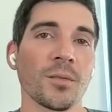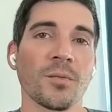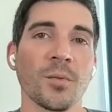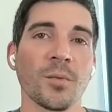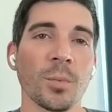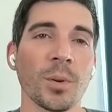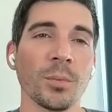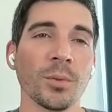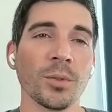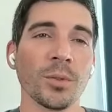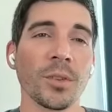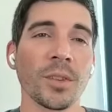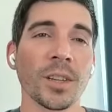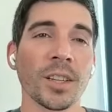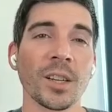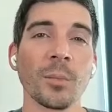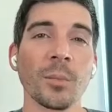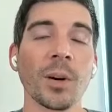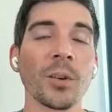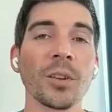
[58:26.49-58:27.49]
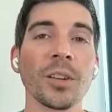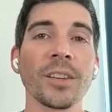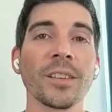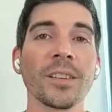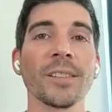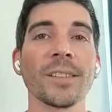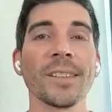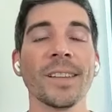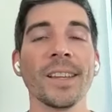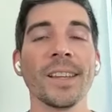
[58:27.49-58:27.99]
for people to think about it
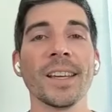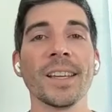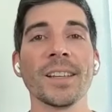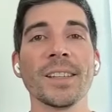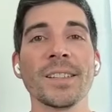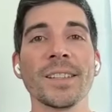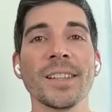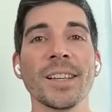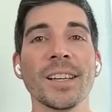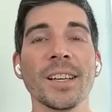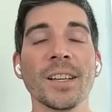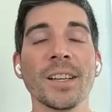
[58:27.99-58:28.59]
and